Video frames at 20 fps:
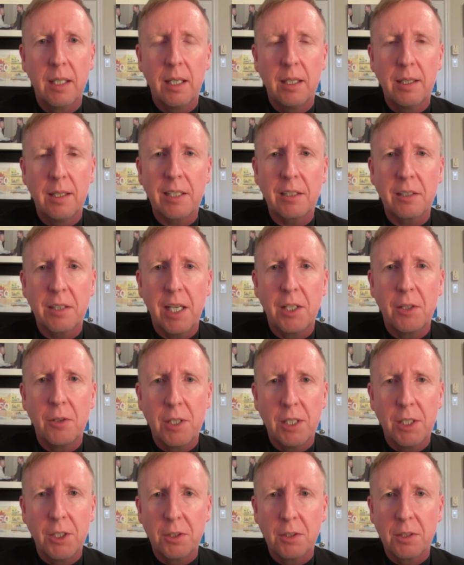And that's an
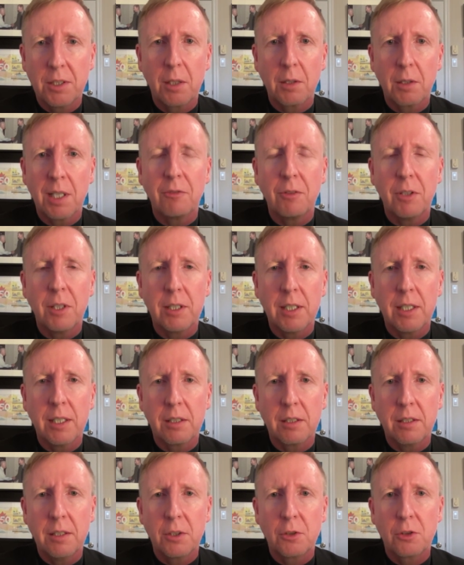accusation that I level
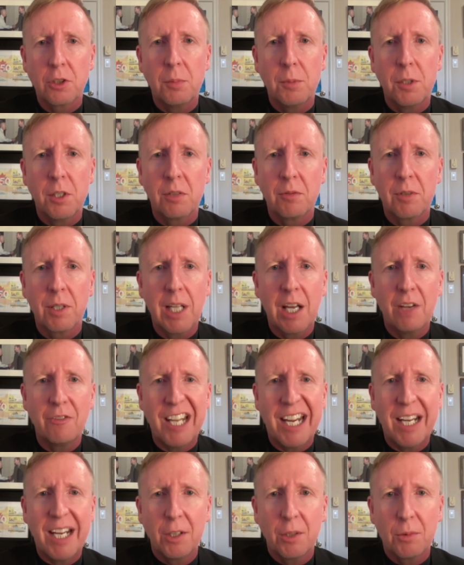against the extremists of the left
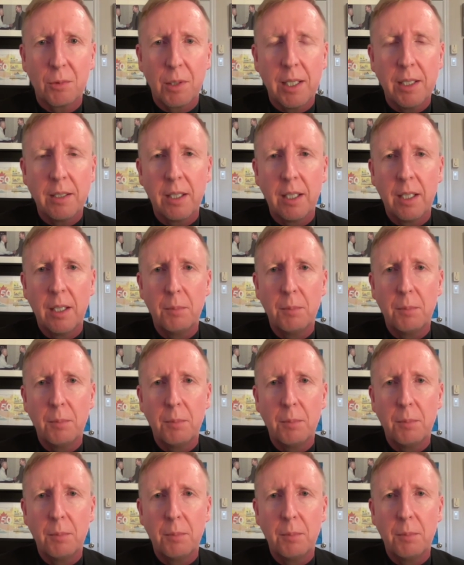and the right,